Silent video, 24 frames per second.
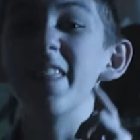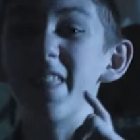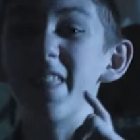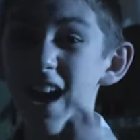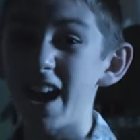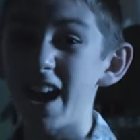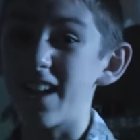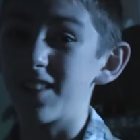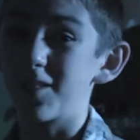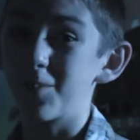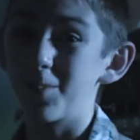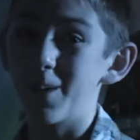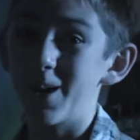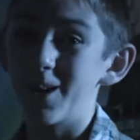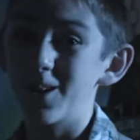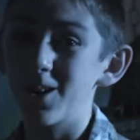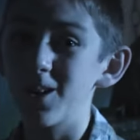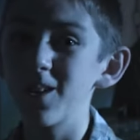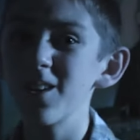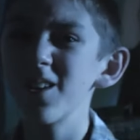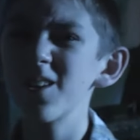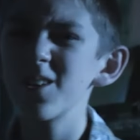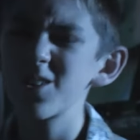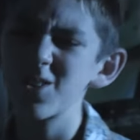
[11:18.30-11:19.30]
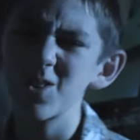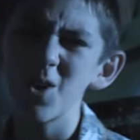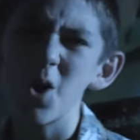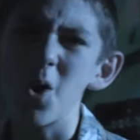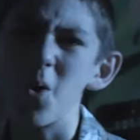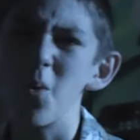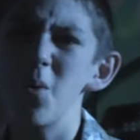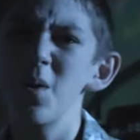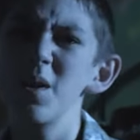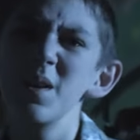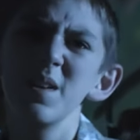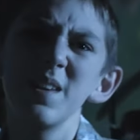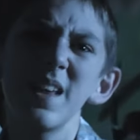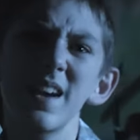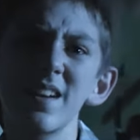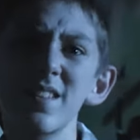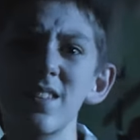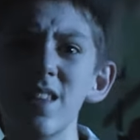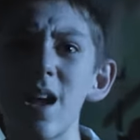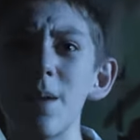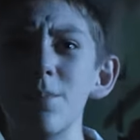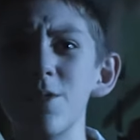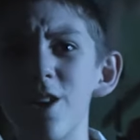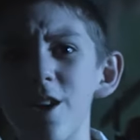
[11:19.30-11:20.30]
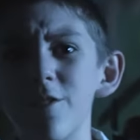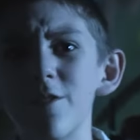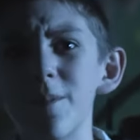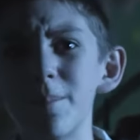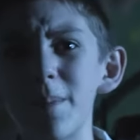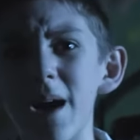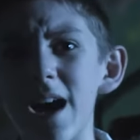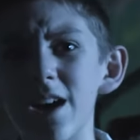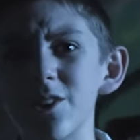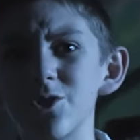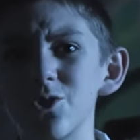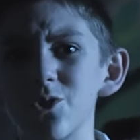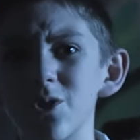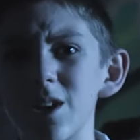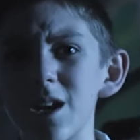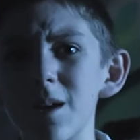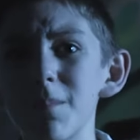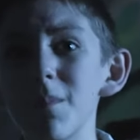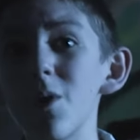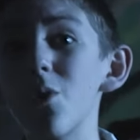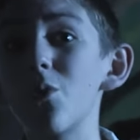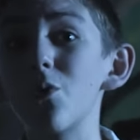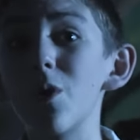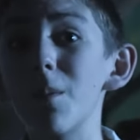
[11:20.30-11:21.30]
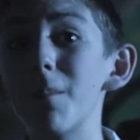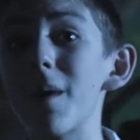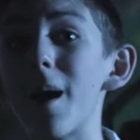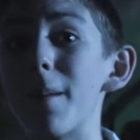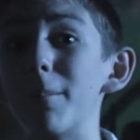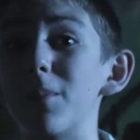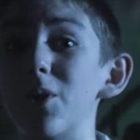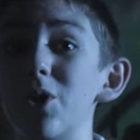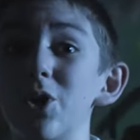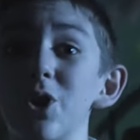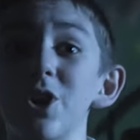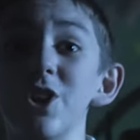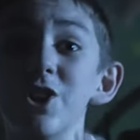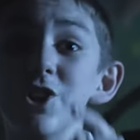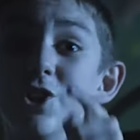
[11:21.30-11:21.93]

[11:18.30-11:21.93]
That's better. So, next time you have a bad dream, remember,